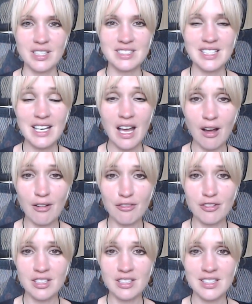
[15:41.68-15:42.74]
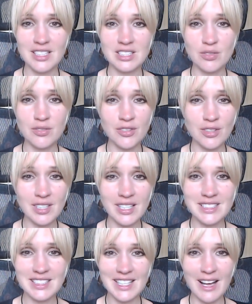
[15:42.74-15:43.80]
But it's love, it's full,
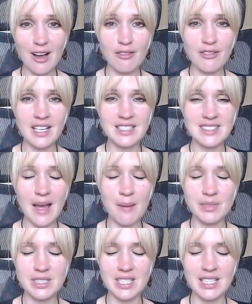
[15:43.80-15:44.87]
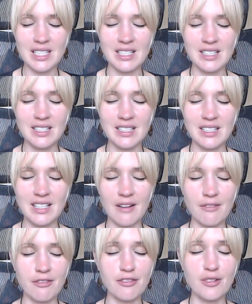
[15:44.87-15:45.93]
it's love, and it's empty,
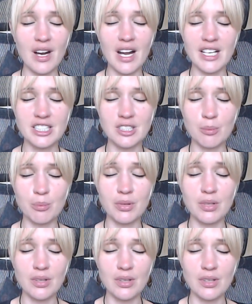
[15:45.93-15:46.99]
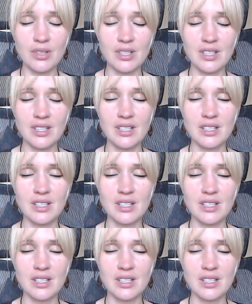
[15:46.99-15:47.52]
and fresh, and pure.